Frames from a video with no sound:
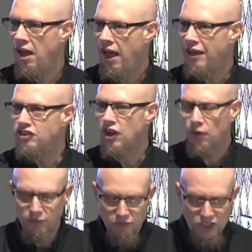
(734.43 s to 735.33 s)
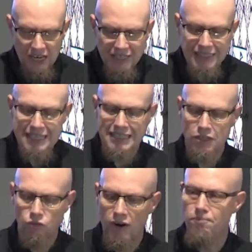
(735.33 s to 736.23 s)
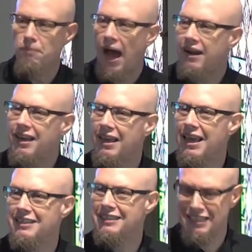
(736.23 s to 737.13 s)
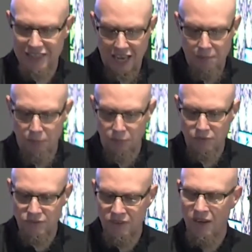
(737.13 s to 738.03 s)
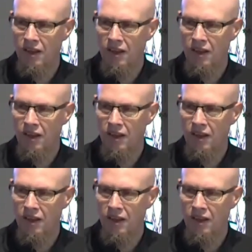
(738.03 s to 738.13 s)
And so Jesus is reminding his disciples,